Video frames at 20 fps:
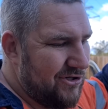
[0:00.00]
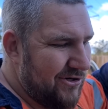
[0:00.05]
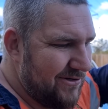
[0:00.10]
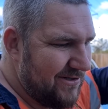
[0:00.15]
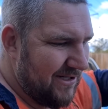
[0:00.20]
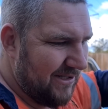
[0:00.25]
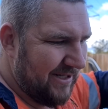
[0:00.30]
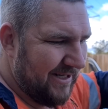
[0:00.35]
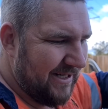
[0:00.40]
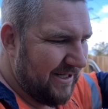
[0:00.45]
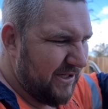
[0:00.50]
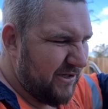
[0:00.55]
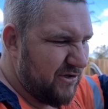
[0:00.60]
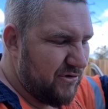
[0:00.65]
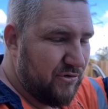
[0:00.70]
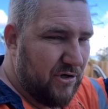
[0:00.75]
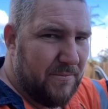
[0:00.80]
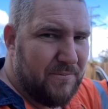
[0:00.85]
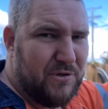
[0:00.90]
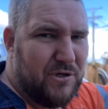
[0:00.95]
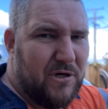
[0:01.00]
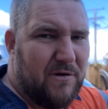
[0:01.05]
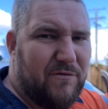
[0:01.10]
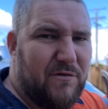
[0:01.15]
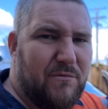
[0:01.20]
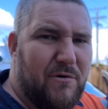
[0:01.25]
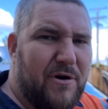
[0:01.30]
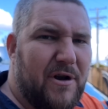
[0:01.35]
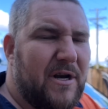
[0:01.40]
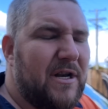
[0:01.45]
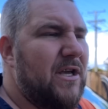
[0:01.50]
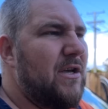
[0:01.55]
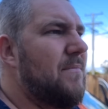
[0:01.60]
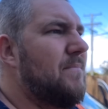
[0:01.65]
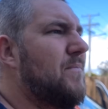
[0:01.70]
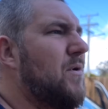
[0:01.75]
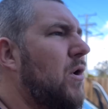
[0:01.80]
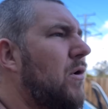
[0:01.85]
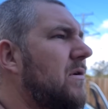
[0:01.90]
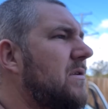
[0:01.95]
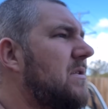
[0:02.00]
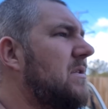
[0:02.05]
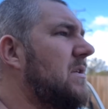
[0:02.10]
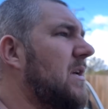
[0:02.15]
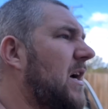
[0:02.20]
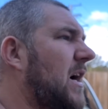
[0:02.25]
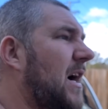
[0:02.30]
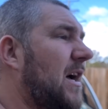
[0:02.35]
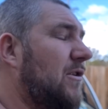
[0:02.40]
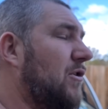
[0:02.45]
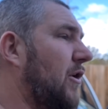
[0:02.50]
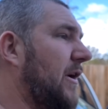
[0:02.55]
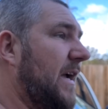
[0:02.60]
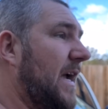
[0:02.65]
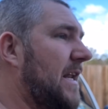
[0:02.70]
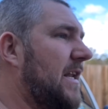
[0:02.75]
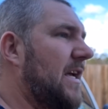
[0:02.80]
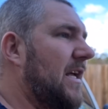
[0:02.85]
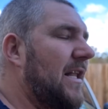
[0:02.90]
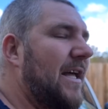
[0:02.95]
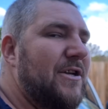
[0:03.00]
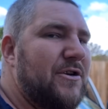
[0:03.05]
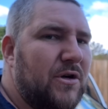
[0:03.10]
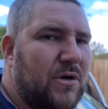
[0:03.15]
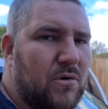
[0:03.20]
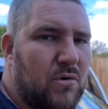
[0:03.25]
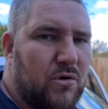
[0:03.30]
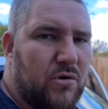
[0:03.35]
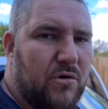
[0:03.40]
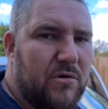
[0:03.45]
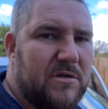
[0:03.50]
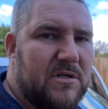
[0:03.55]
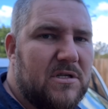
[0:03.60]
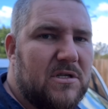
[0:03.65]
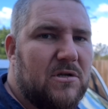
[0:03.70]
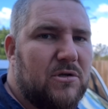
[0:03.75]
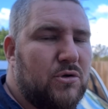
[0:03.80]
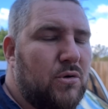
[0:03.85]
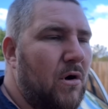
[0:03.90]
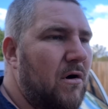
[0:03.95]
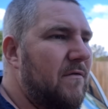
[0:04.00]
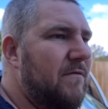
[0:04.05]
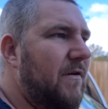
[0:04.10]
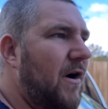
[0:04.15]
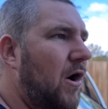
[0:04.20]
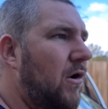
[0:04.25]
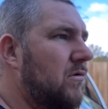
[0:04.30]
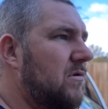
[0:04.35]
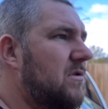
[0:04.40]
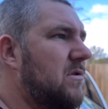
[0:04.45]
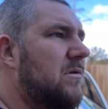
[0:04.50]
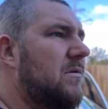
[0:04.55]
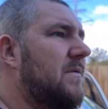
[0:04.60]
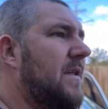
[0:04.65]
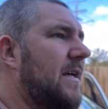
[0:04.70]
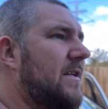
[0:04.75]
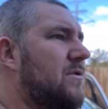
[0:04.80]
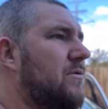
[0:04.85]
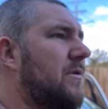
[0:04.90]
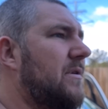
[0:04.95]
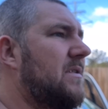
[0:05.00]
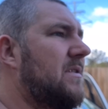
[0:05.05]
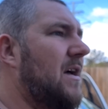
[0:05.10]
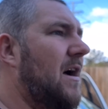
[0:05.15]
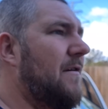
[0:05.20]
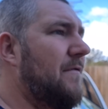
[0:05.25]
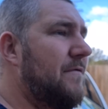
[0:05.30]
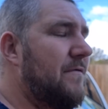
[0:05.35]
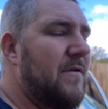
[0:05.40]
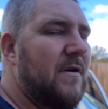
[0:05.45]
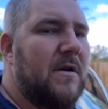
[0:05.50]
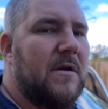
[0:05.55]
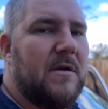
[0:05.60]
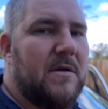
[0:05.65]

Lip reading: use the link in the description if you want any Oz like any electrical goods, 12 volt, that sort of stuff.